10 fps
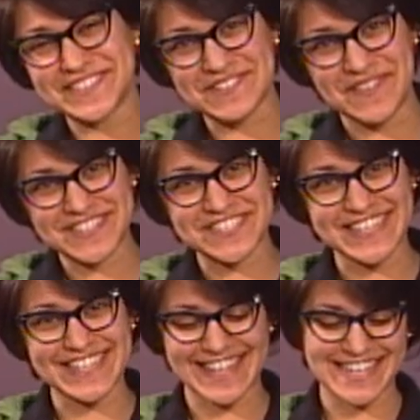You're
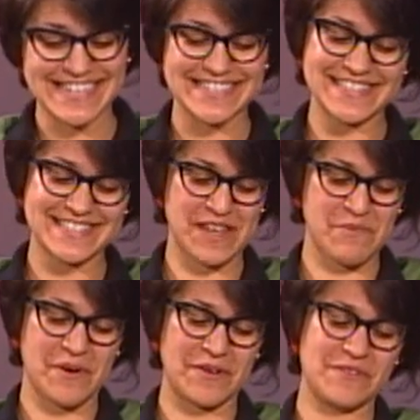watching the St.
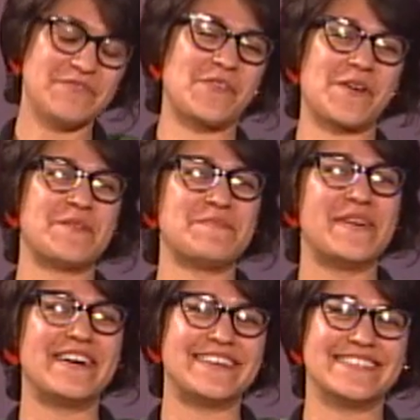Paul Forum
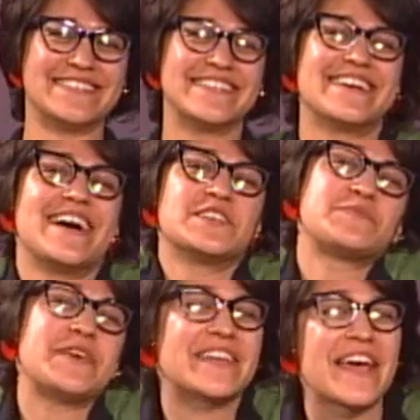on
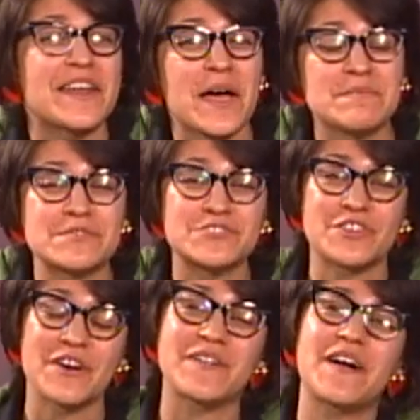SPNN. I'm
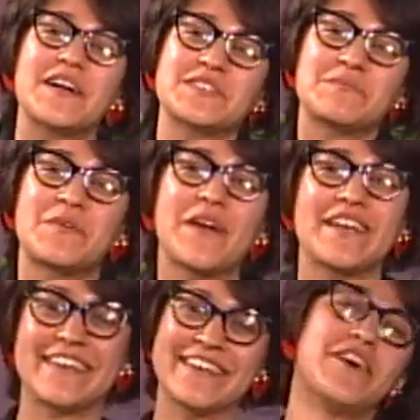Michelle
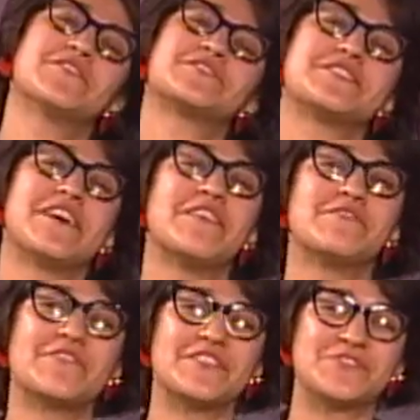Alimoradi, host
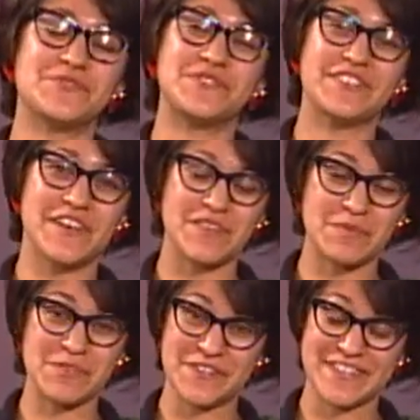of Truth to Tell
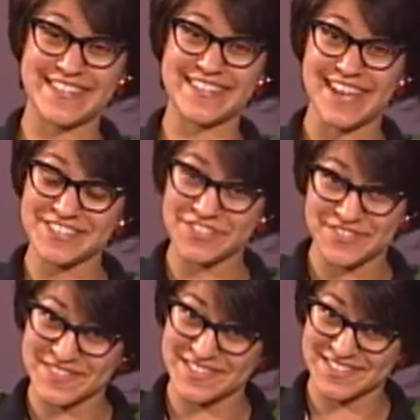Community
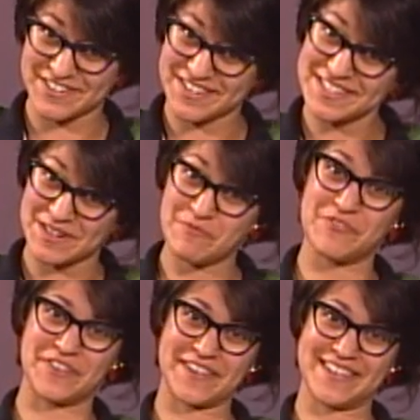Connections series, and I'm
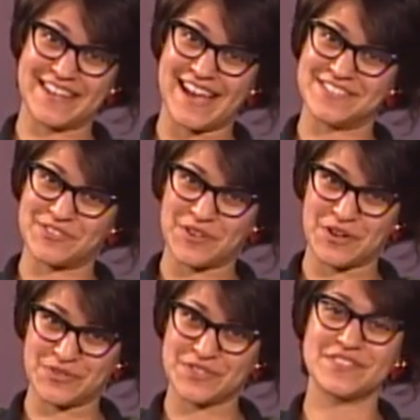filling in as your
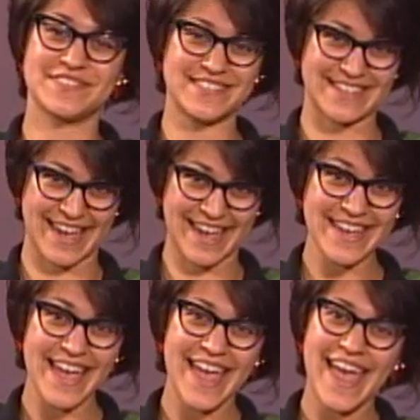host today.
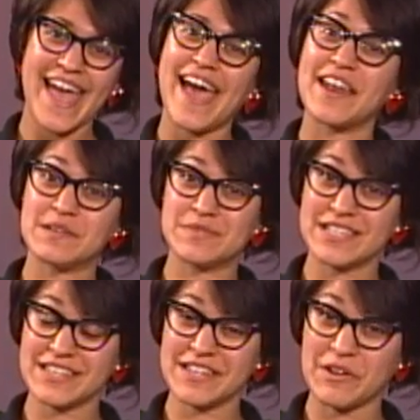And I'm
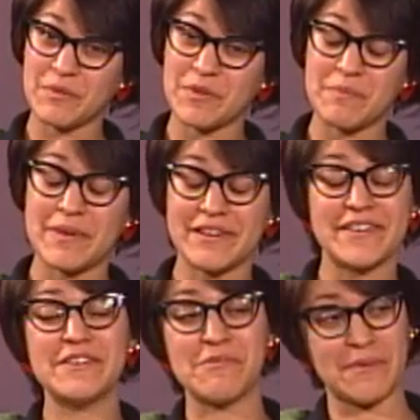sitting here with
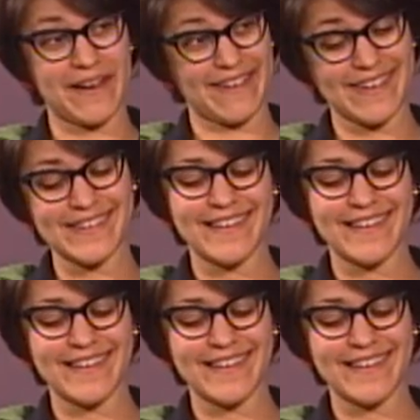Mary Ray